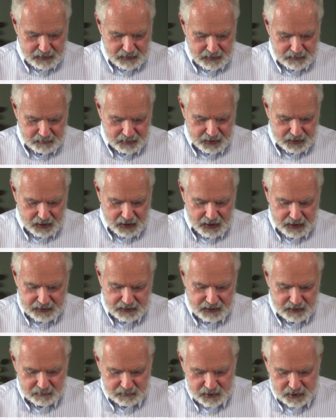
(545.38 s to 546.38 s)
"But God
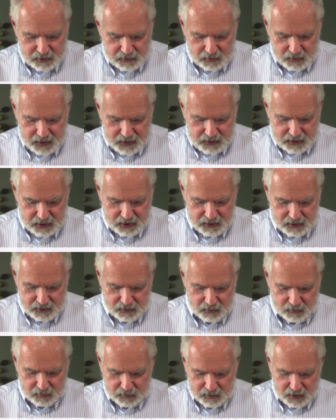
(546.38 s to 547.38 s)
demonstrates His
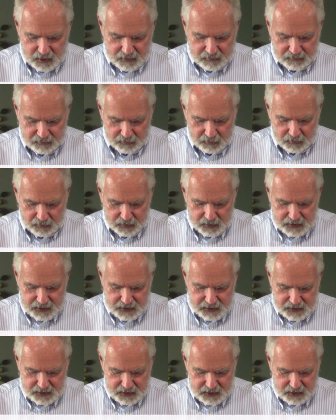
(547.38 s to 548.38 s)
own love for us
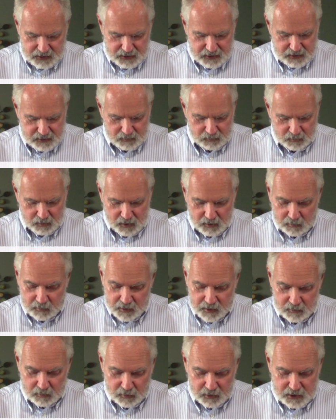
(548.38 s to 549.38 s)
in this: while
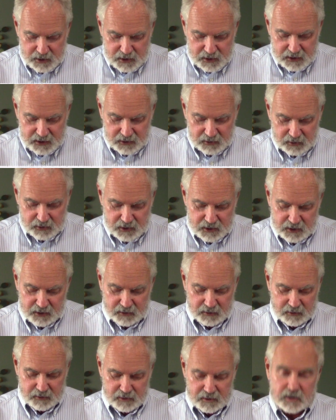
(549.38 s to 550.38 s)
we were still
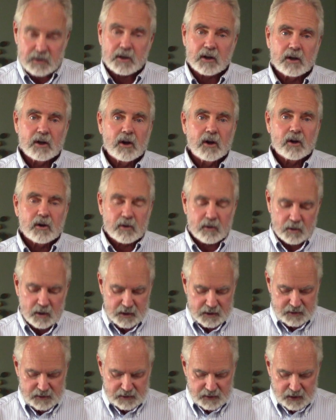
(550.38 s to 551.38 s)
sinners,
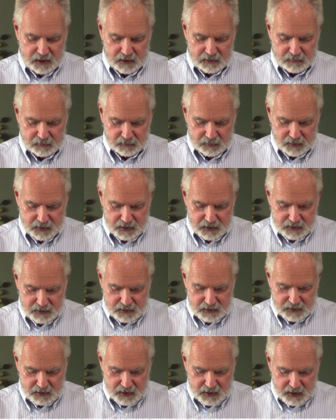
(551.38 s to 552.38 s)
Christ died for
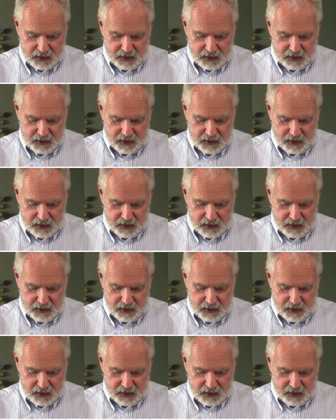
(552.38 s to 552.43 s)
us.